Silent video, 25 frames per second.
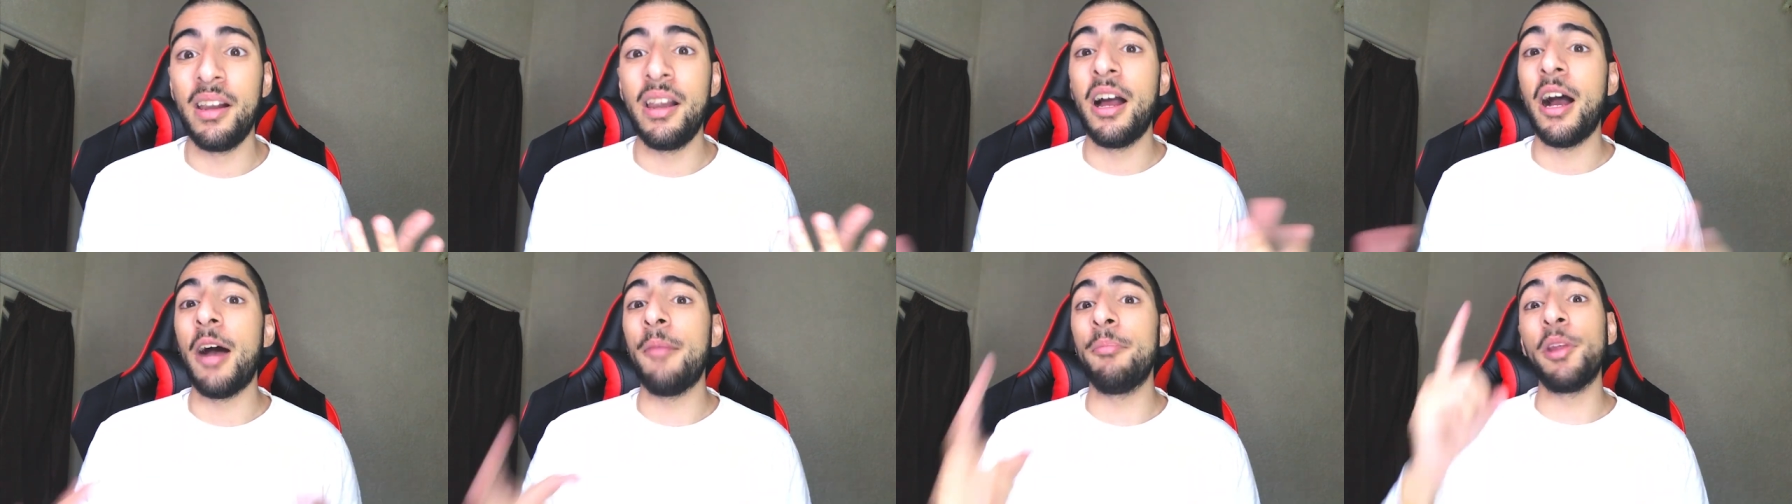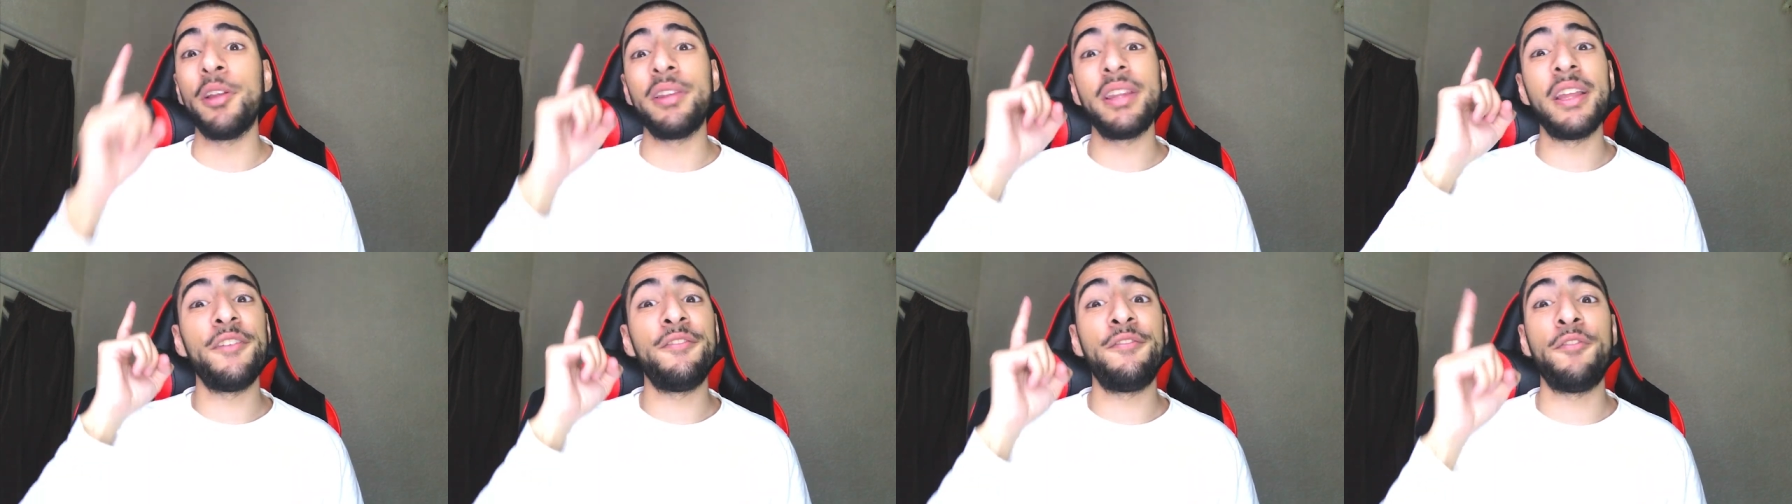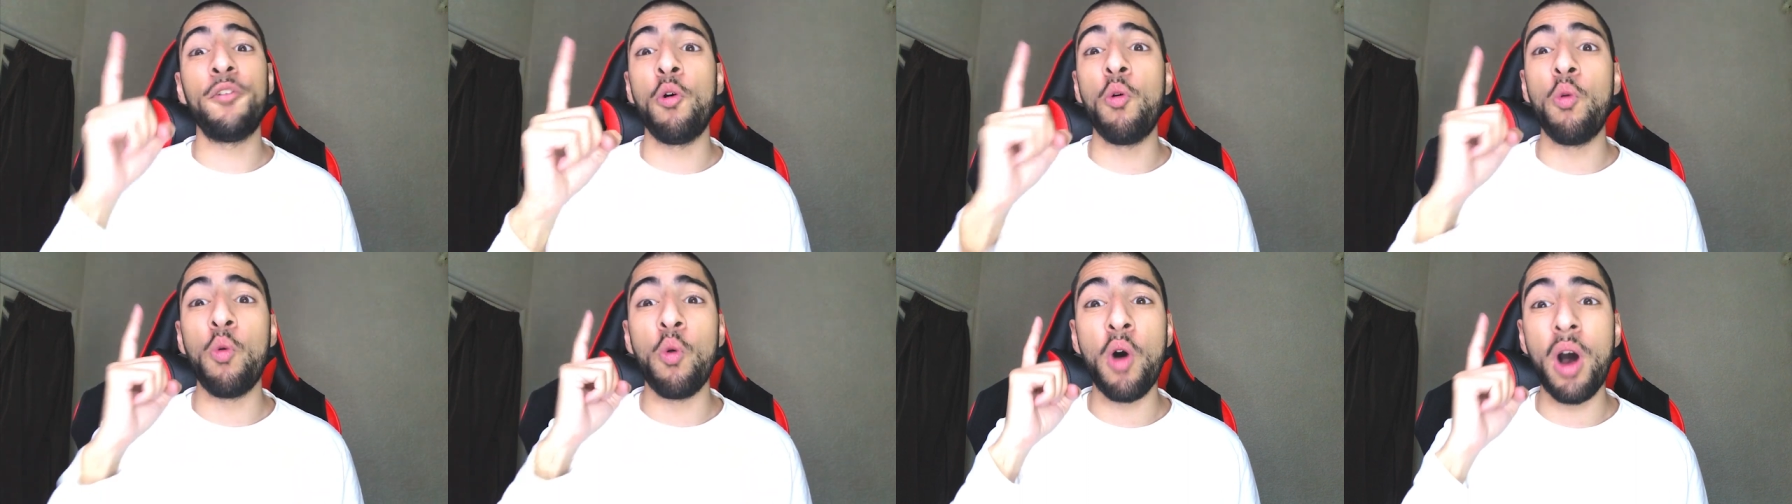I'm not there
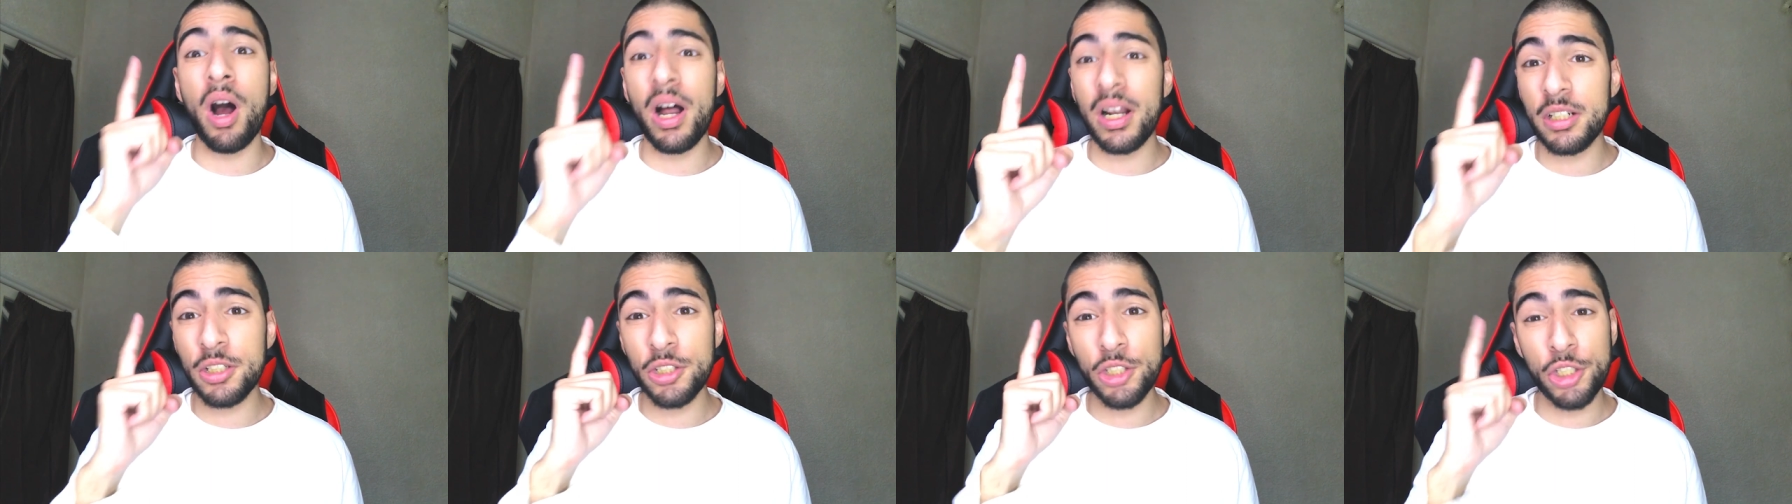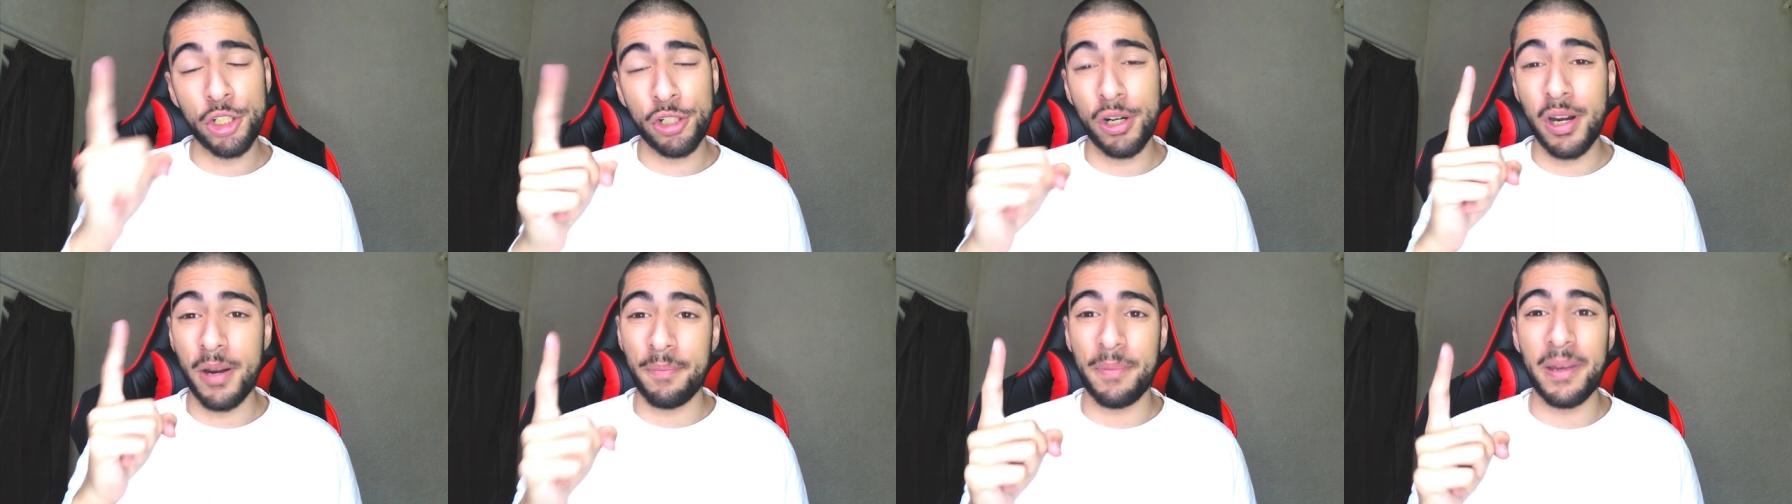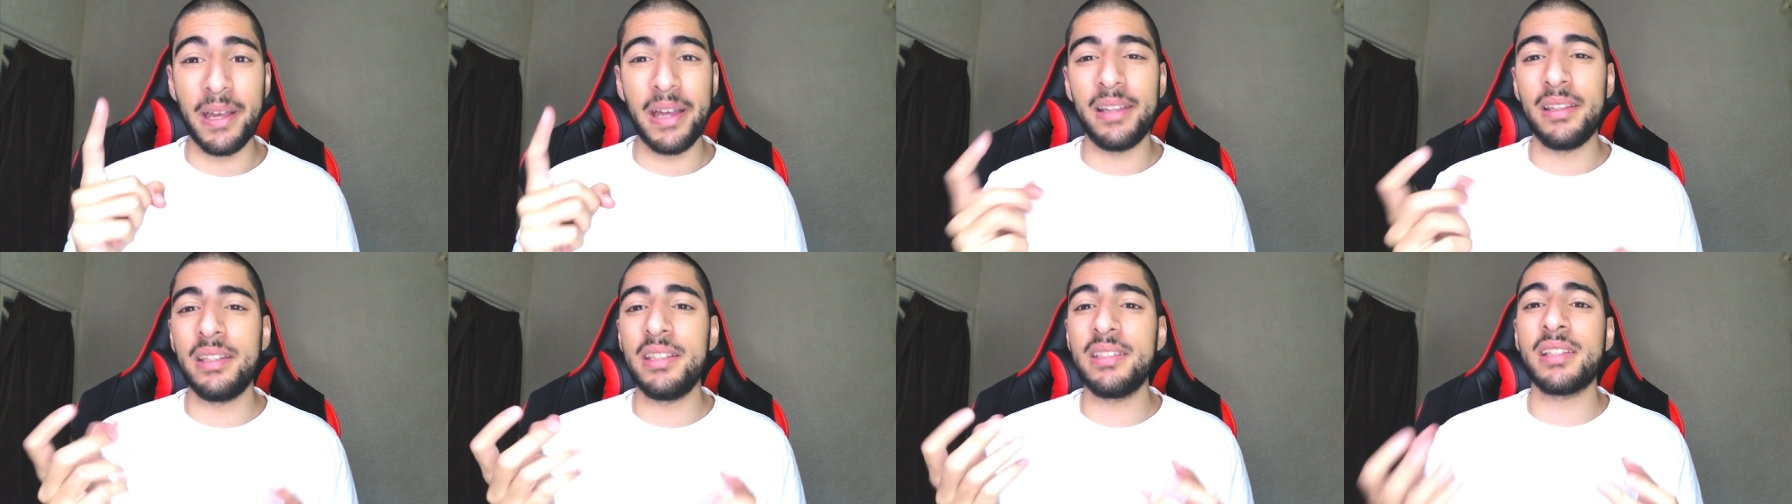for one trip,
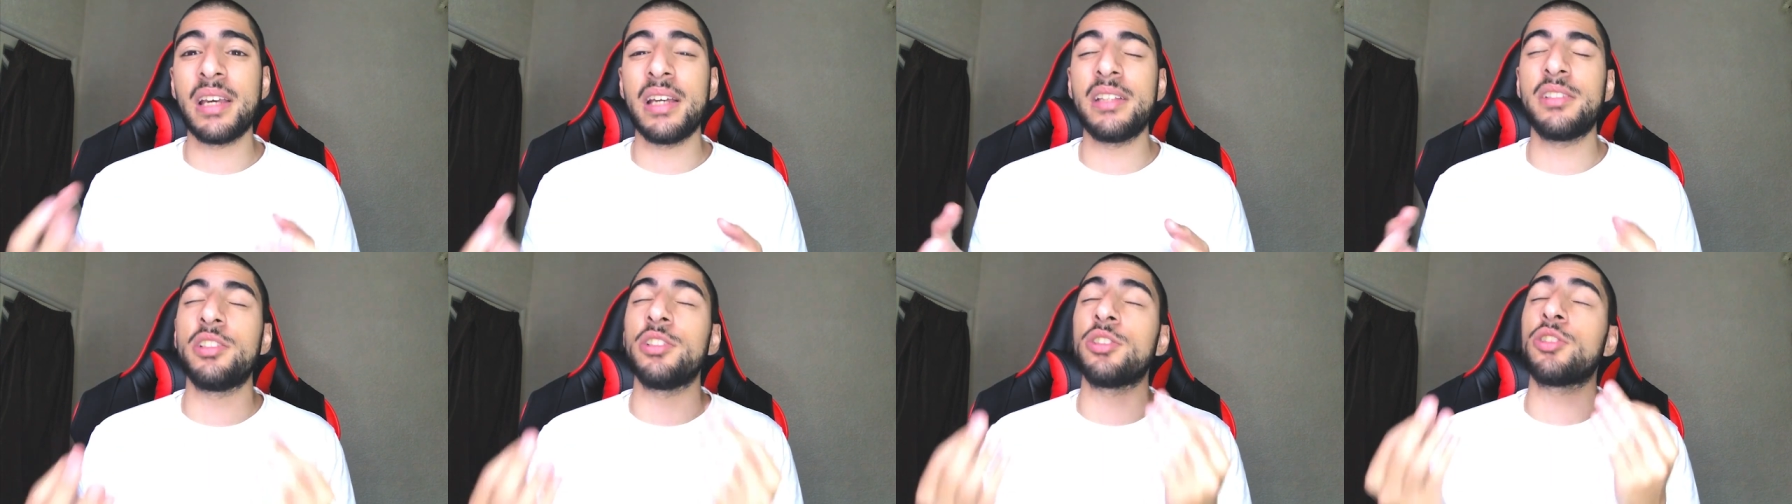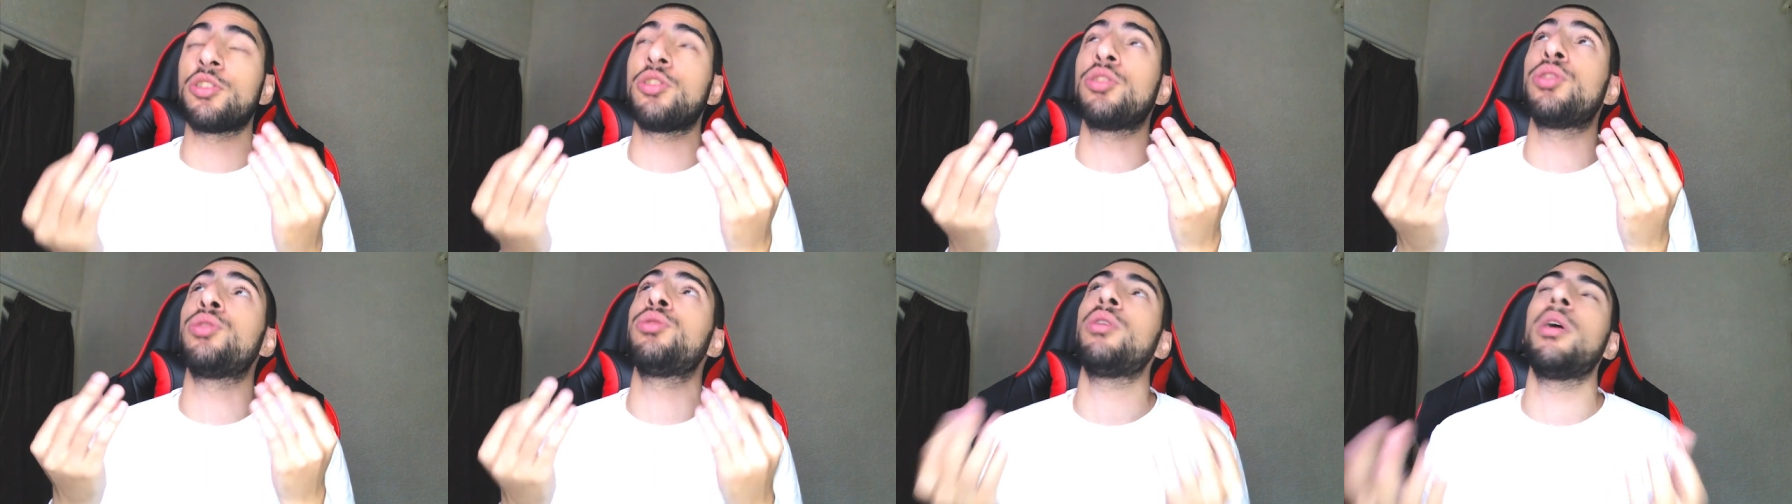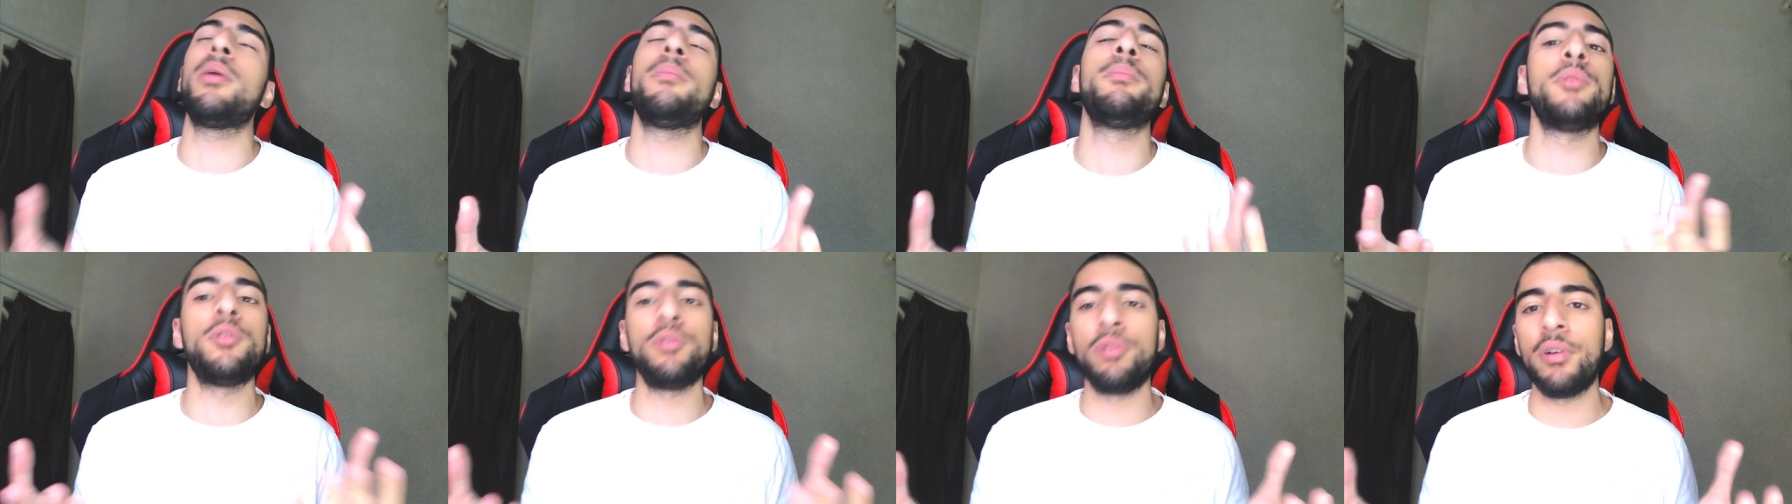and these guys just
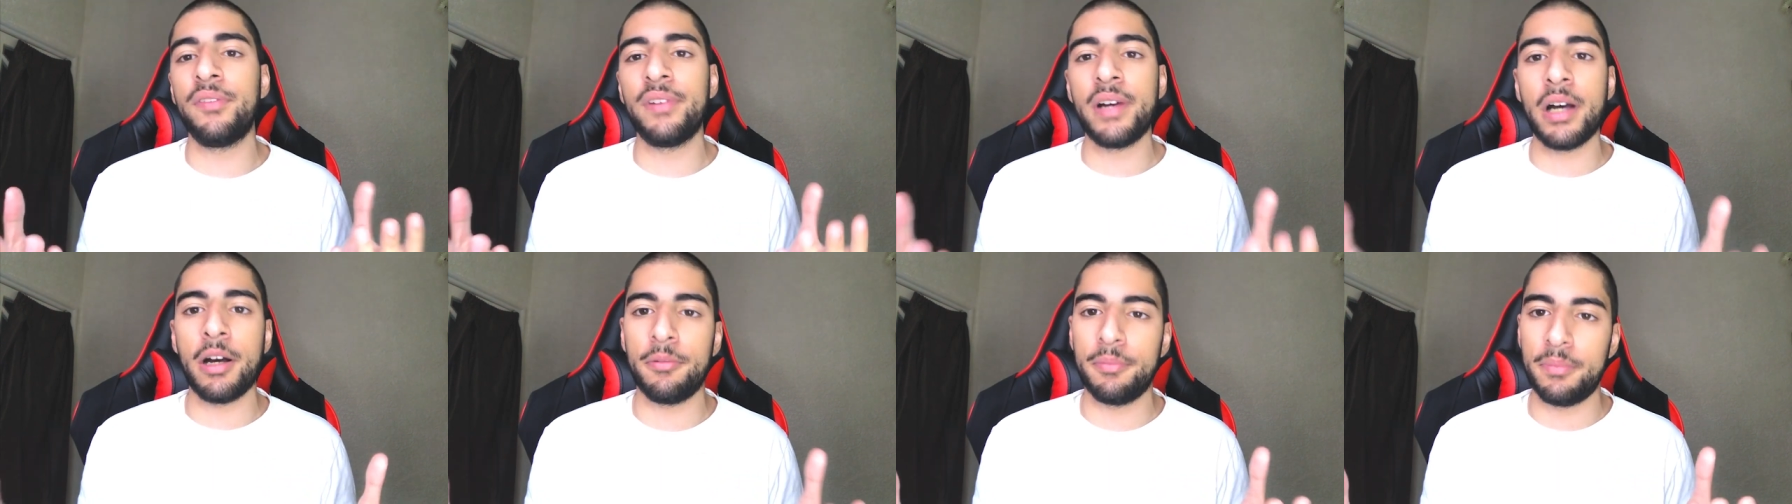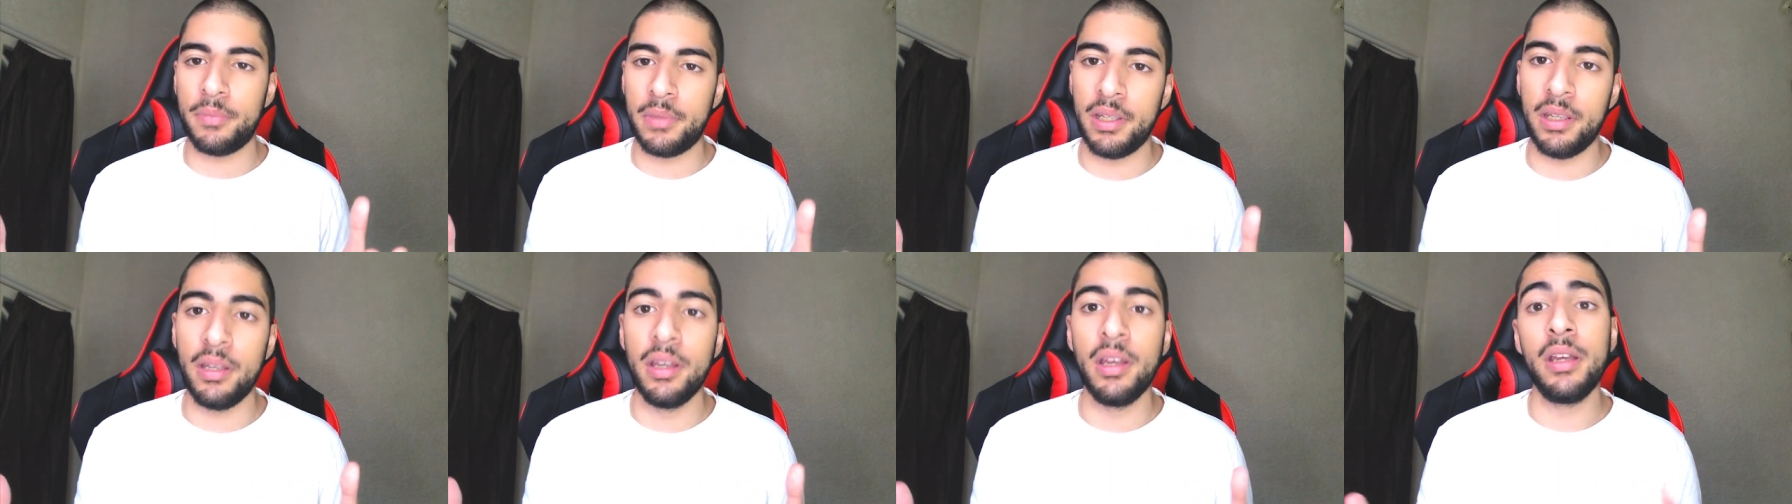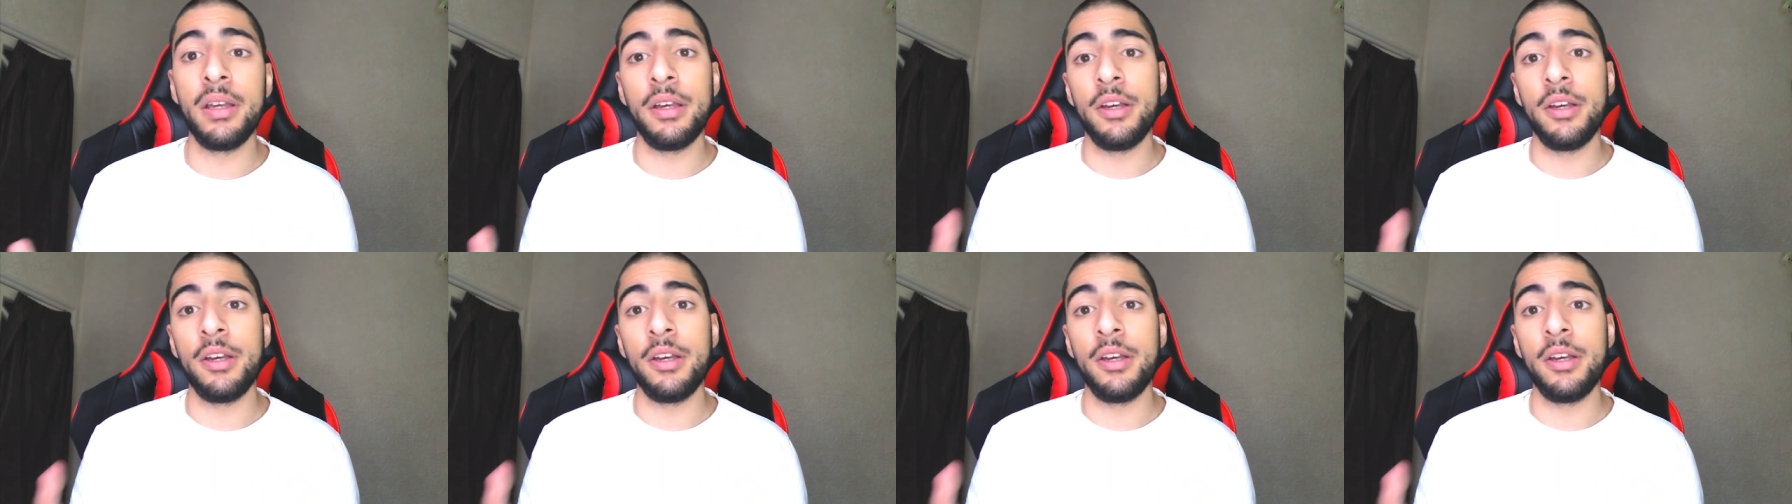crumble without me.